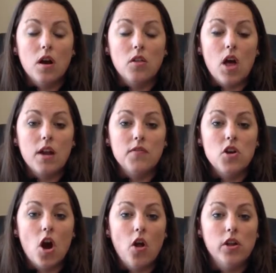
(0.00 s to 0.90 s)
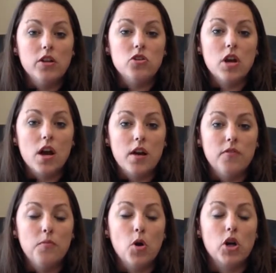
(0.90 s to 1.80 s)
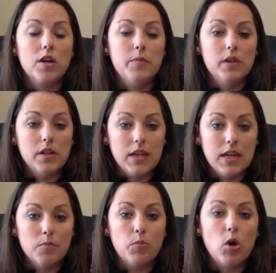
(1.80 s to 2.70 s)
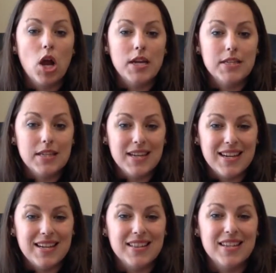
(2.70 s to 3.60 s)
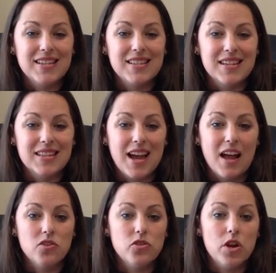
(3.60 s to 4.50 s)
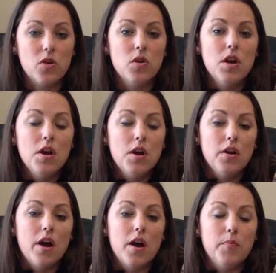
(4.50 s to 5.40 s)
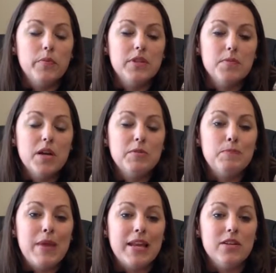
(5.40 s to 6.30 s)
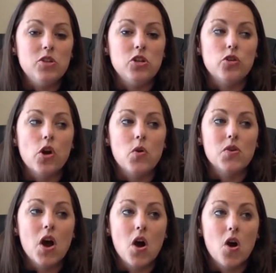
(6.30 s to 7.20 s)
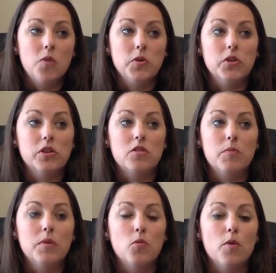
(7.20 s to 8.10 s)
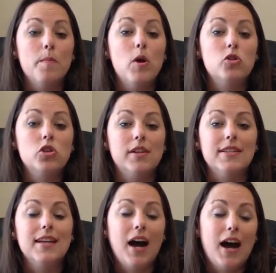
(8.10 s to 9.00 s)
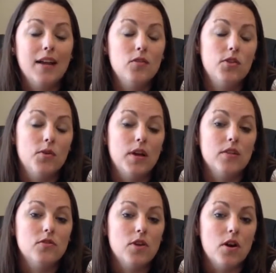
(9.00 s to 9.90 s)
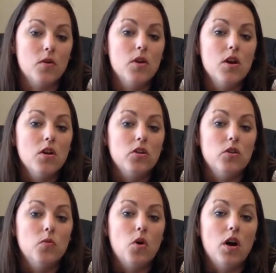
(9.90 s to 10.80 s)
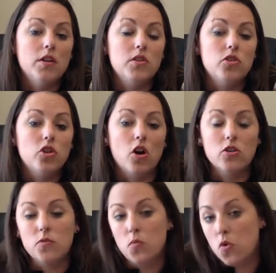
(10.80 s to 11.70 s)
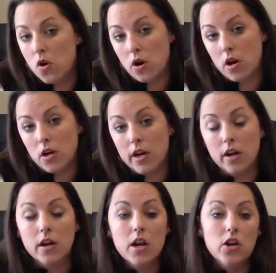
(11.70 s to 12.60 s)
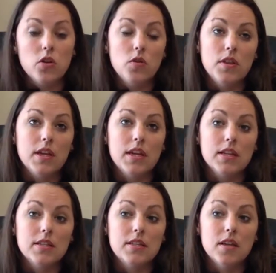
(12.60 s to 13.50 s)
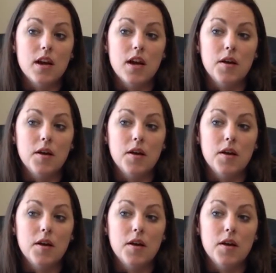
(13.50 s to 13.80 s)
a lot of knowledge of marketability and pricing and things like that. So sometimes managing your own home, you're a little bit more emotionally tied to it. So you want to charge more, or you think it's